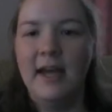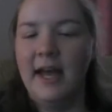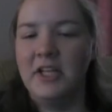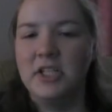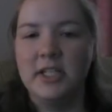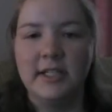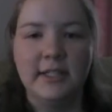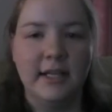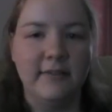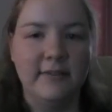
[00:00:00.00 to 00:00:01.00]
And she
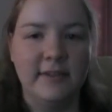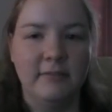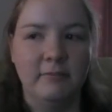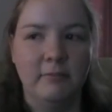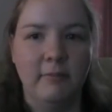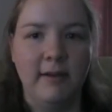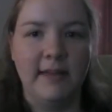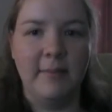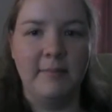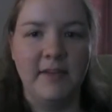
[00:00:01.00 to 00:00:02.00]
loved
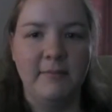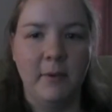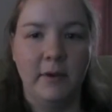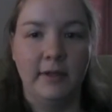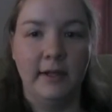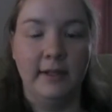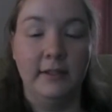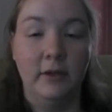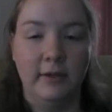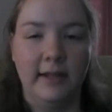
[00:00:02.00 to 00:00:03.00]
what that beef
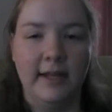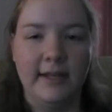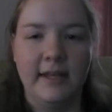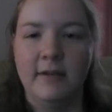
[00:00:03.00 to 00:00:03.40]
bourguignon looked like.